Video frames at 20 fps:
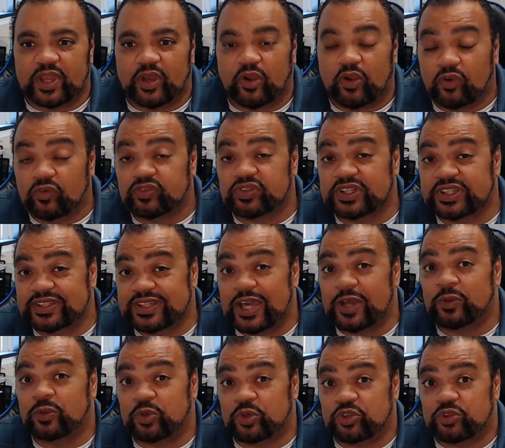hopefully
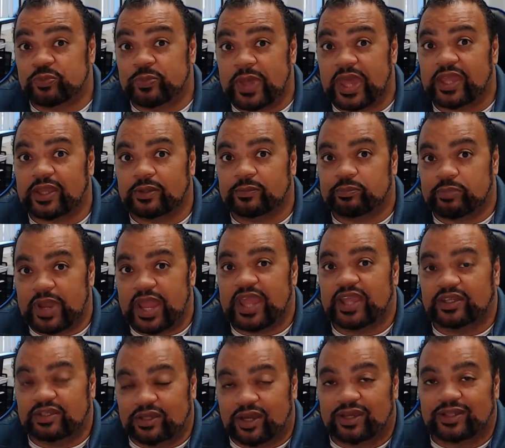they'll respect
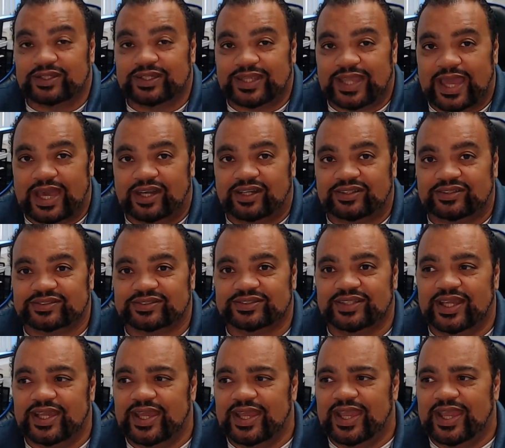Brad Garlinghouse.